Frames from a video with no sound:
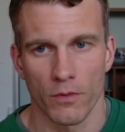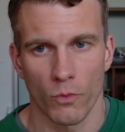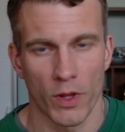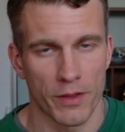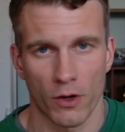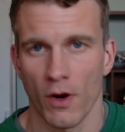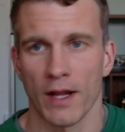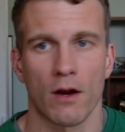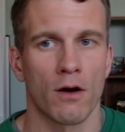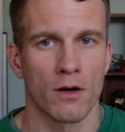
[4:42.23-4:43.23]
with a
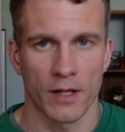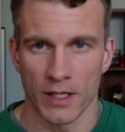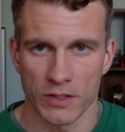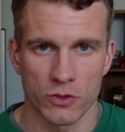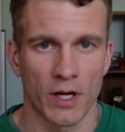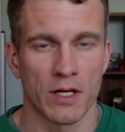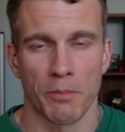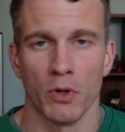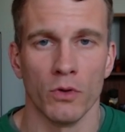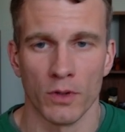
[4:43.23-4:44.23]
credit card and it's trying to
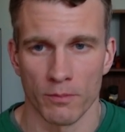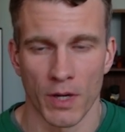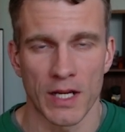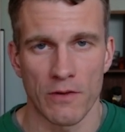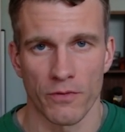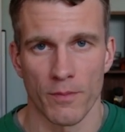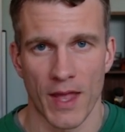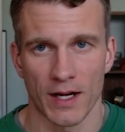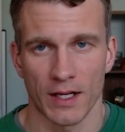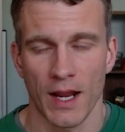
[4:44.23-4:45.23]
pull money from
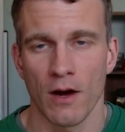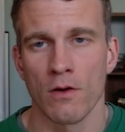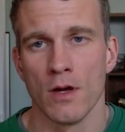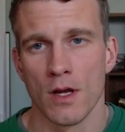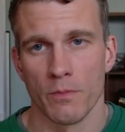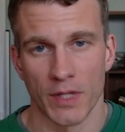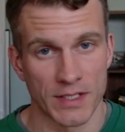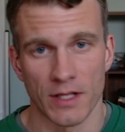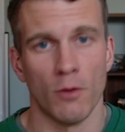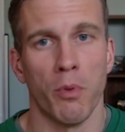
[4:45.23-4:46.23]
that account. because
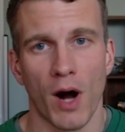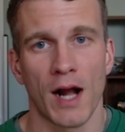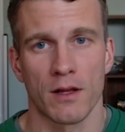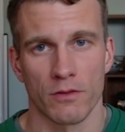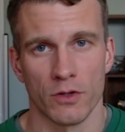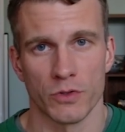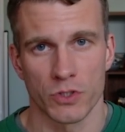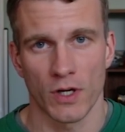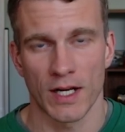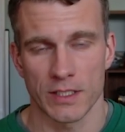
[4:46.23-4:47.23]
it'll block those
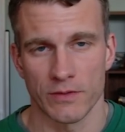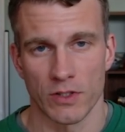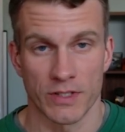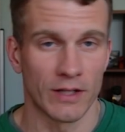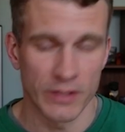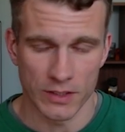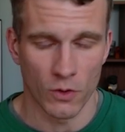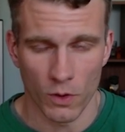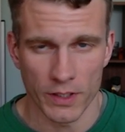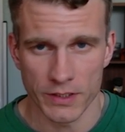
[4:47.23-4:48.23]
transfers, at least
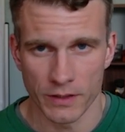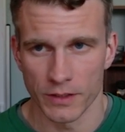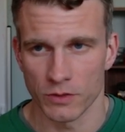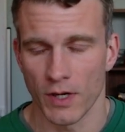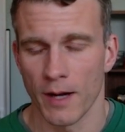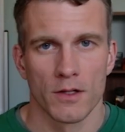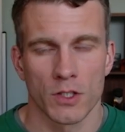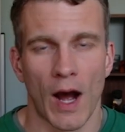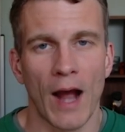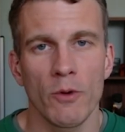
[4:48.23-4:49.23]
according to this rep. So
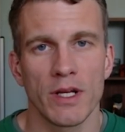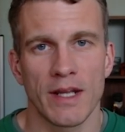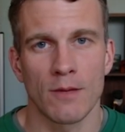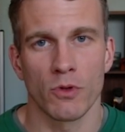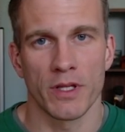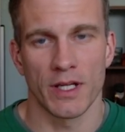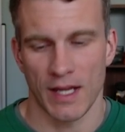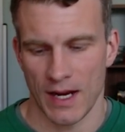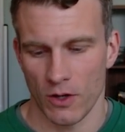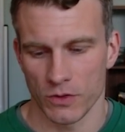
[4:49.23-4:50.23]
I would enable the
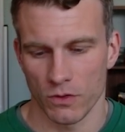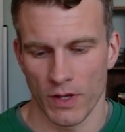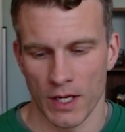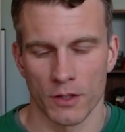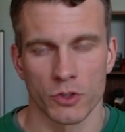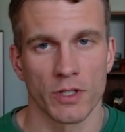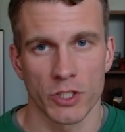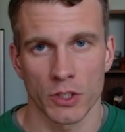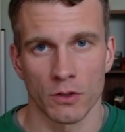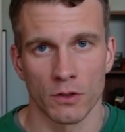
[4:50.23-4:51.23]
accounts like
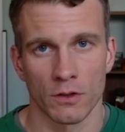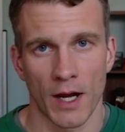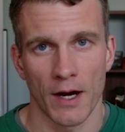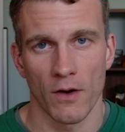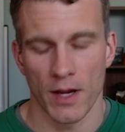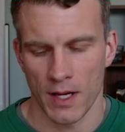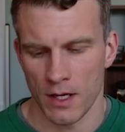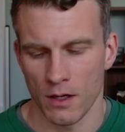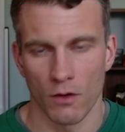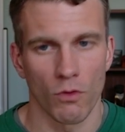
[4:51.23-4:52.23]
traditional IRA,
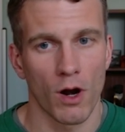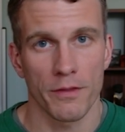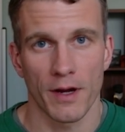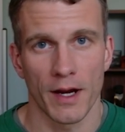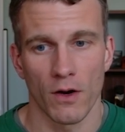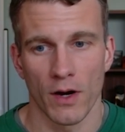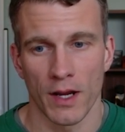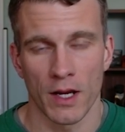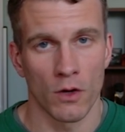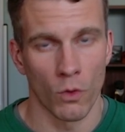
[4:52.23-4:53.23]
a Roth
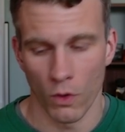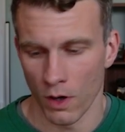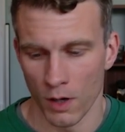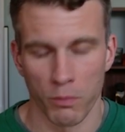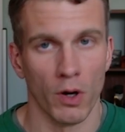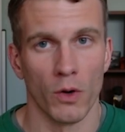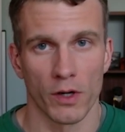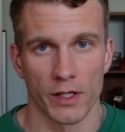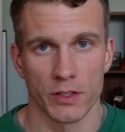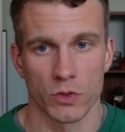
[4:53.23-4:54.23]
IRA, or a
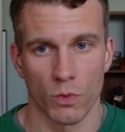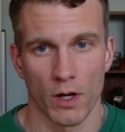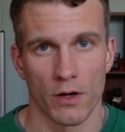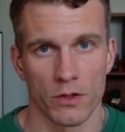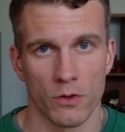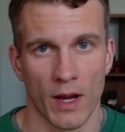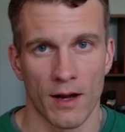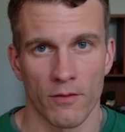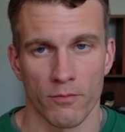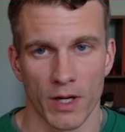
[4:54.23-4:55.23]
brokerage where you
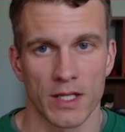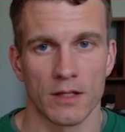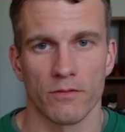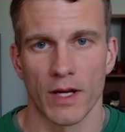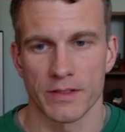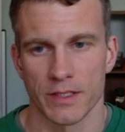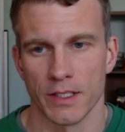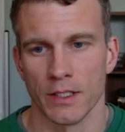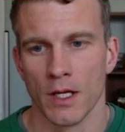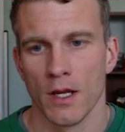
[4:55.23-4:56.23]
have money
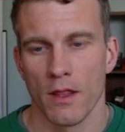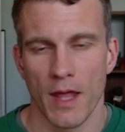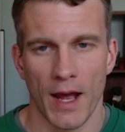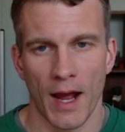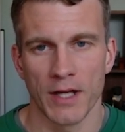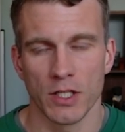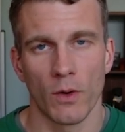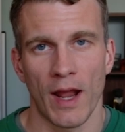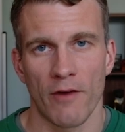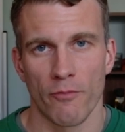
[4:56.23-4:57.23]
invested, that I don't
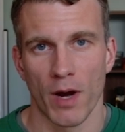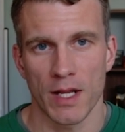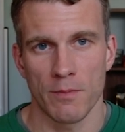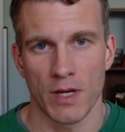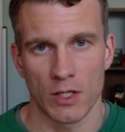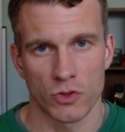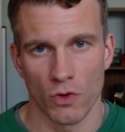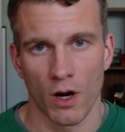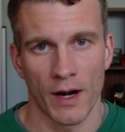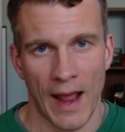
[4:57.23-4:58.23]
have money being
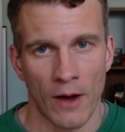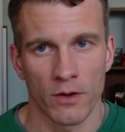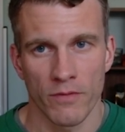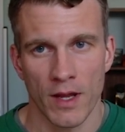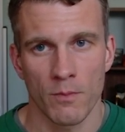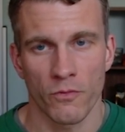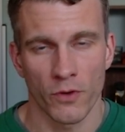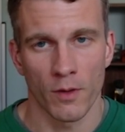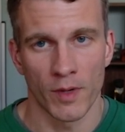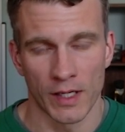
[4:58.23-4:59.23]
drawn out of them
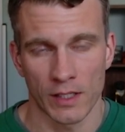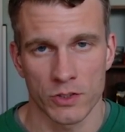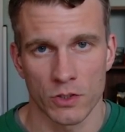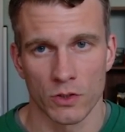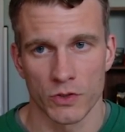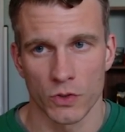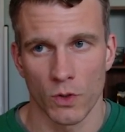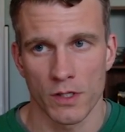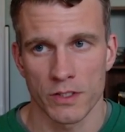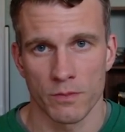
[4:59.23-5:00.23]
from an external
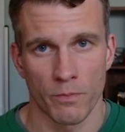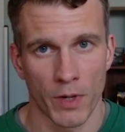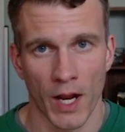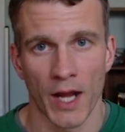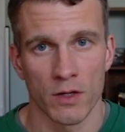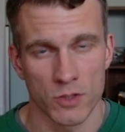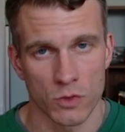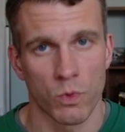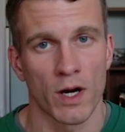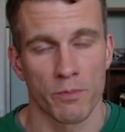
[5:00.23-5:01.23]
source, but I just
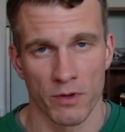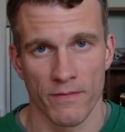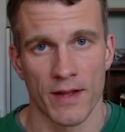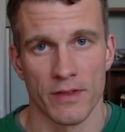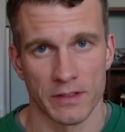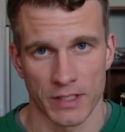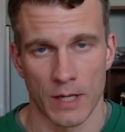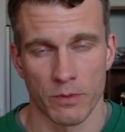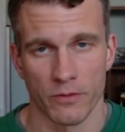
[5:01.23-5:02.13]
want to prevent this type of